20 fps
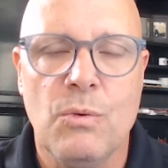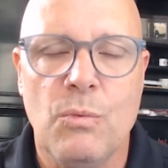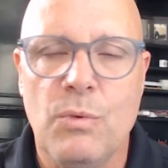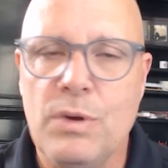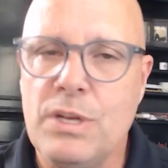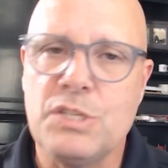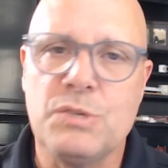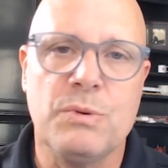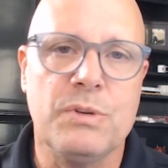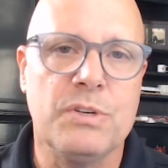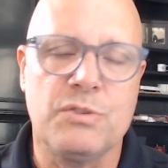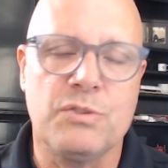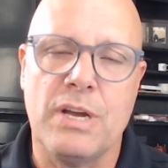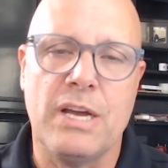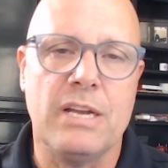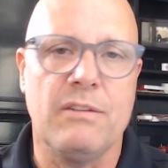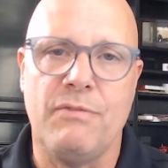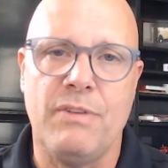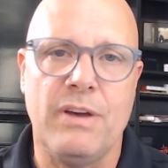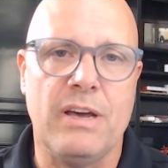We just went and
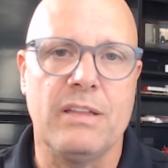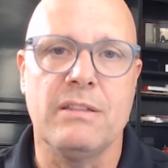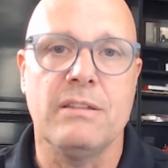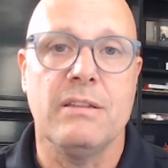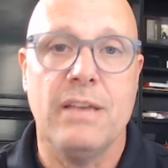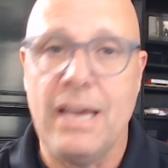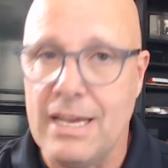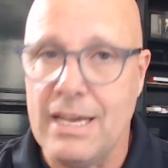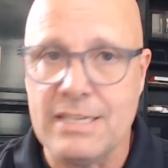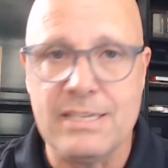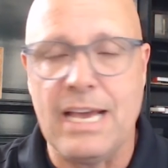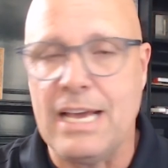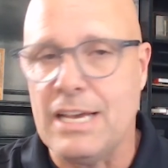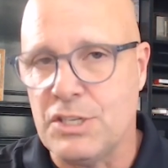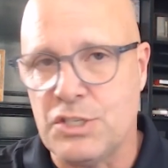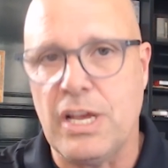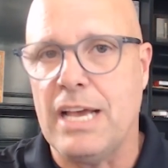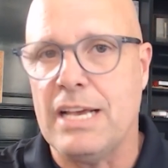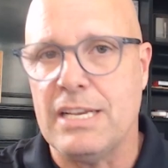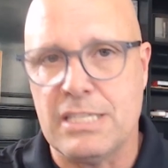tried to find, as
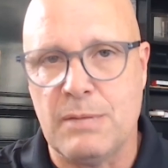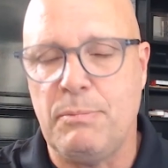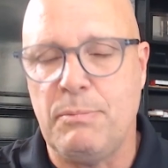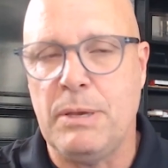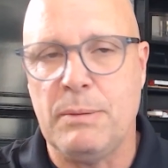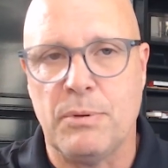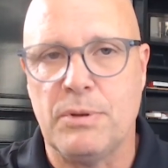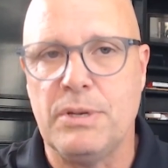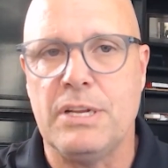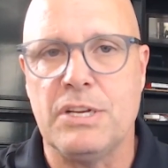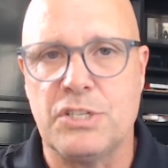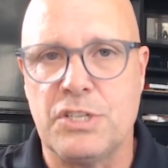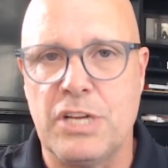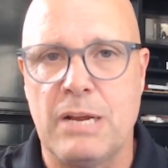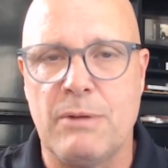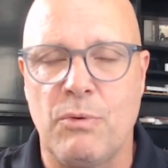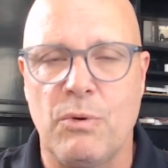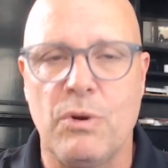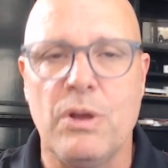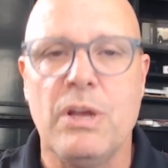the people did at
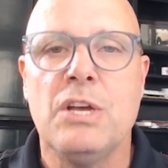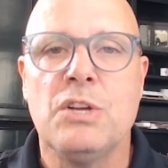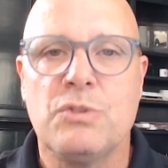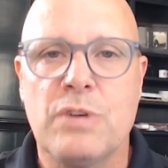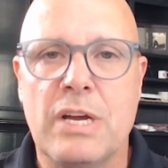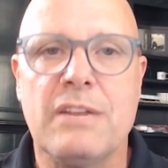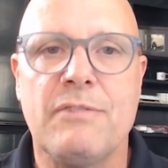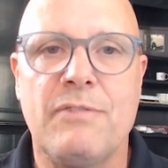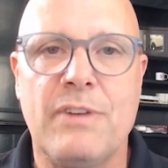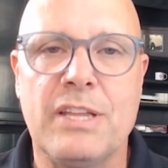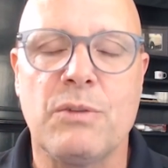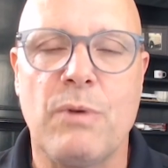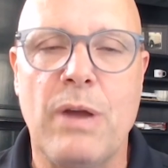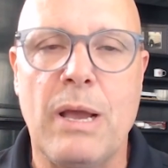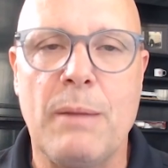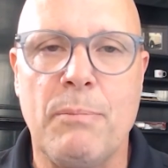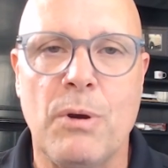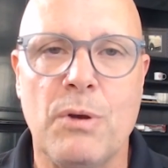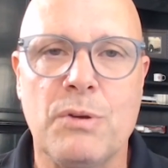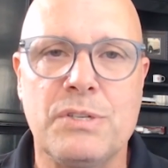Schneider before, tried to find the
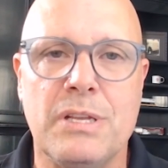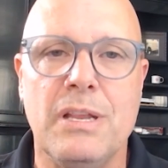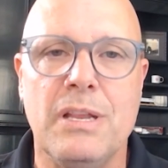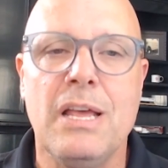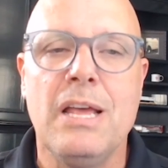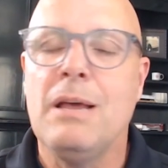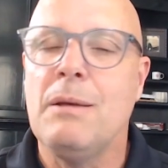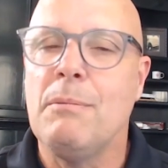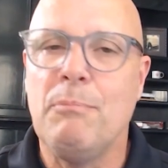right person.